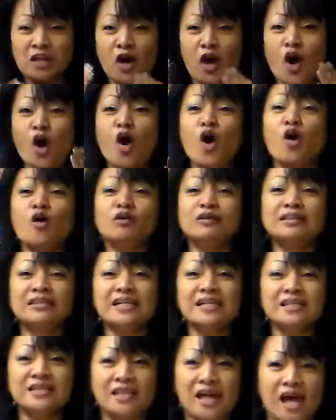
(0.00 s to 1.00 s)
And
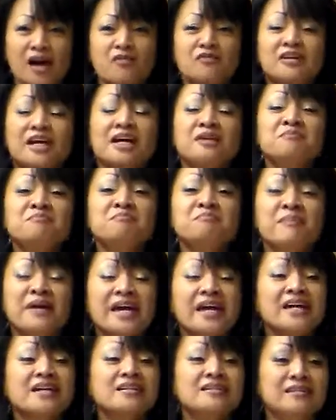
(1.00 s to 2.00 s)
only love can
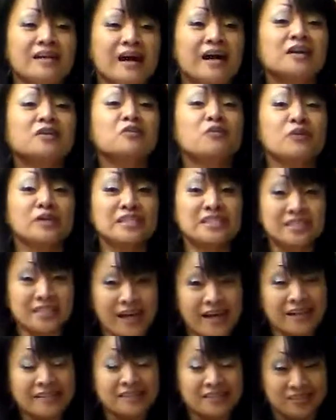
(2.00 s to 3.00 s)
make God
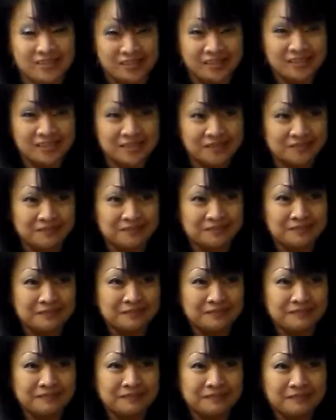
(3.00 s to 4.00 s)
reside in us. Yes.
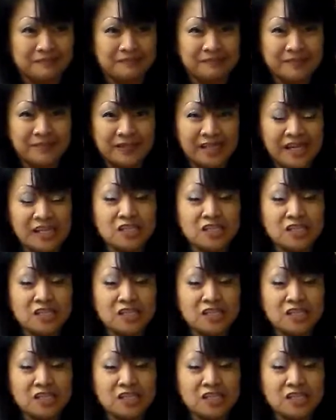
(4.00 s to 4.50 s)
yes.